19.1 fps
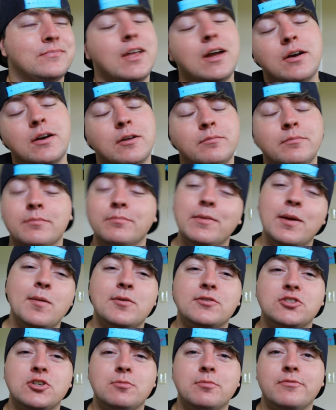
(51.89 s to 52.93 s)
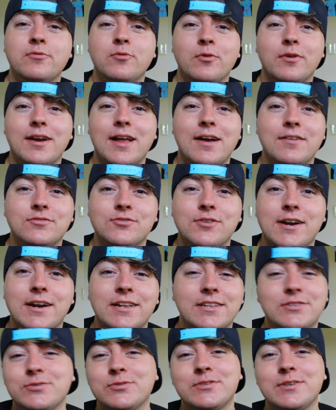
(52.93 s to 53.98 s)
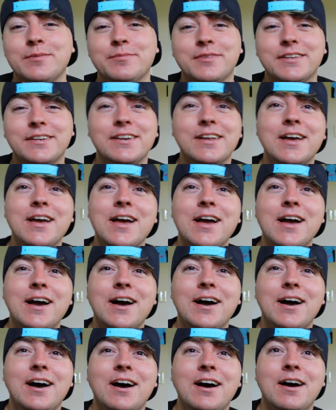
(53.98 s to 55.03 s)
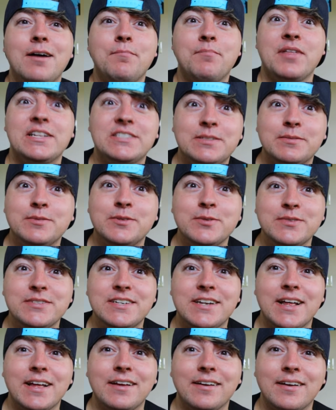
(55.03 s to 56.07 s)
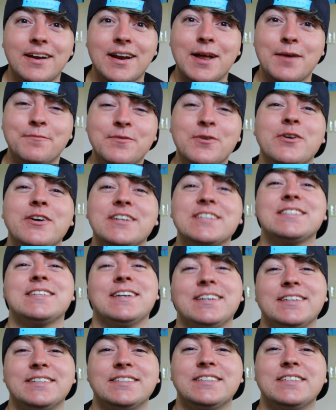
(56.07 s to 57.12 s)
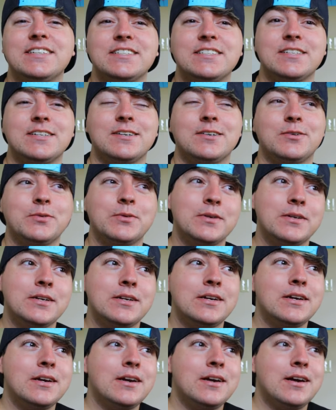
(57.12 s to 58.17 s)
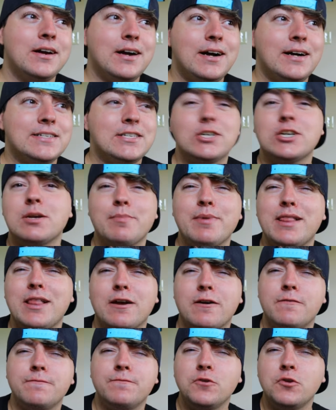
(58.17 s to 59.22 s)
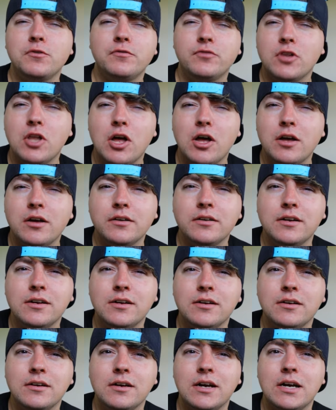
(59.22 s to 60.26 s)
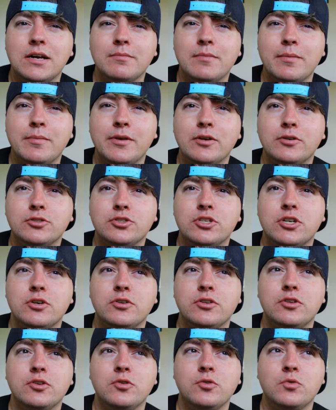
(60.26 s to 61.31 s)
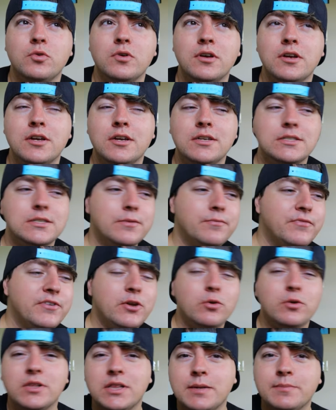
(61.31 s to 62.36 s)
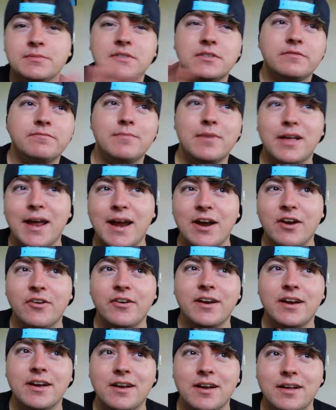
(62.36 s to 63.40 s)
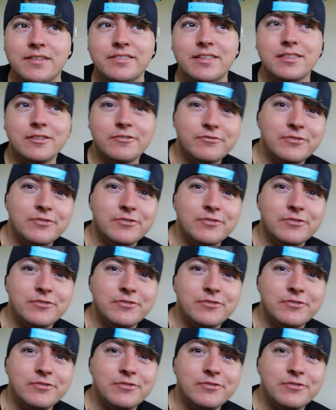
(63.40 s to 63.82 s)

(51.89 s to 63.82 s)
I don't know, maybe I'll show before and after edits or something. But that's what I'm doing today, and I'm very excited. So, it's not going to be like a full vlog. Maybe I'll show you some video clips of my area, and then the